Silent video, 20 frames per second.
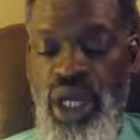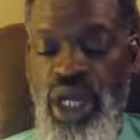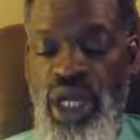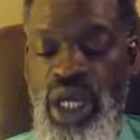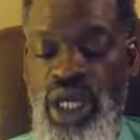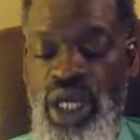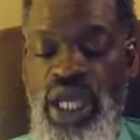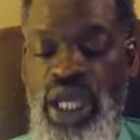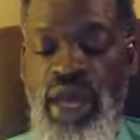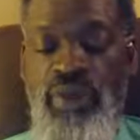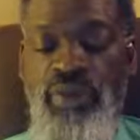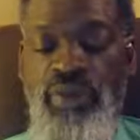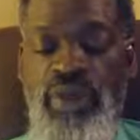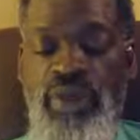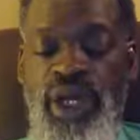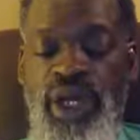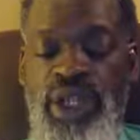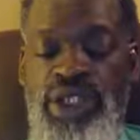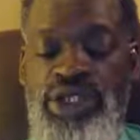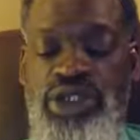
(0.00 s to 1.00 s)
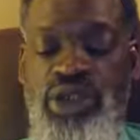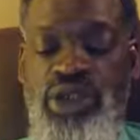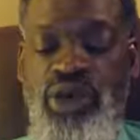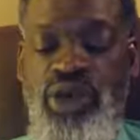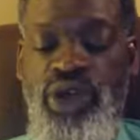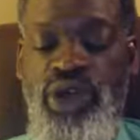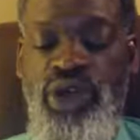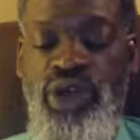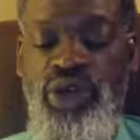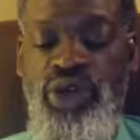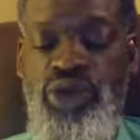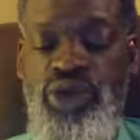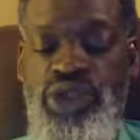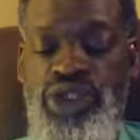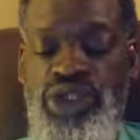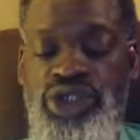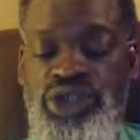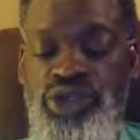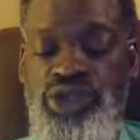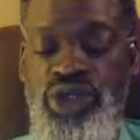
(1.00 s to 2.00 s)
That being so huge and
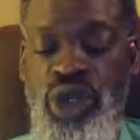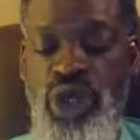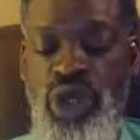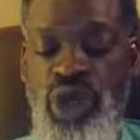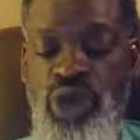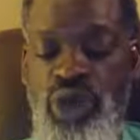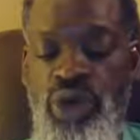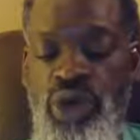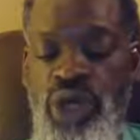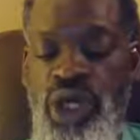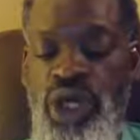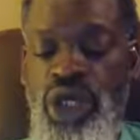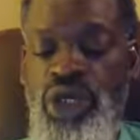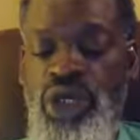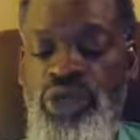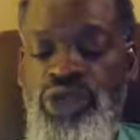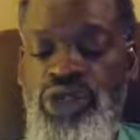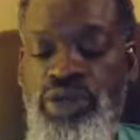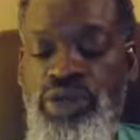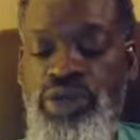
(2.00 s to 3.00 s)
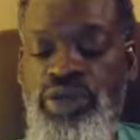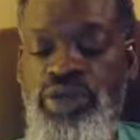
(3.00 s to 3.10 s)
strong, you submit